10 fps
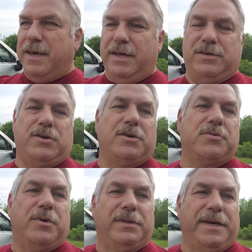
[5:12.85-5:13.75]
and there's
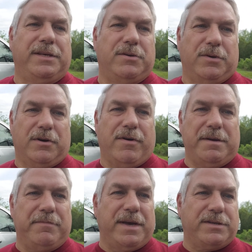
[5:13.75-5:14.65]
also a link to a
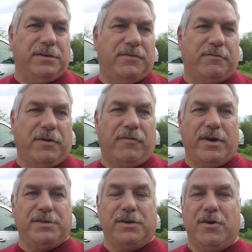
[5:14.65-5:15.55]
great message from our
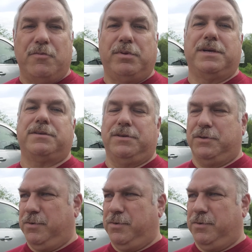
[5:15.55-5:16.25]
friends at Go Plus this